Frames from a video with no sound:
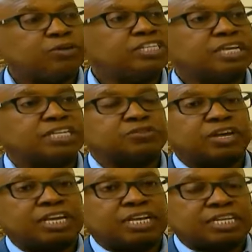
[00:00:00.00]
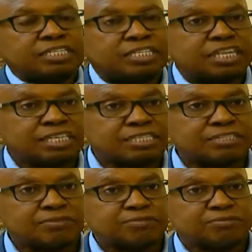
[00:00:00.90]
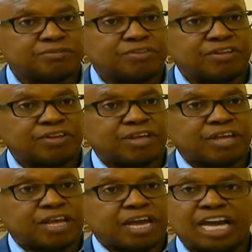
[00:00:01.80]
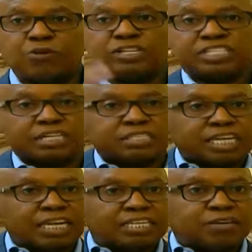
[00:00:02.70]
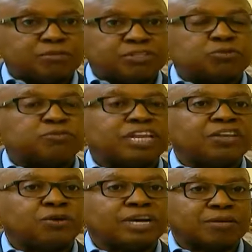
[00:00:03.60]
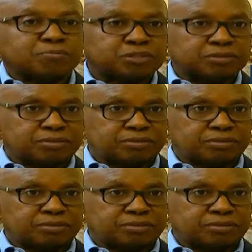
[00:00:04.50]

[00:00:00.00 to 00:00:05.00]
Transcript: We shall train engineers, and we shall send them to fill your gap.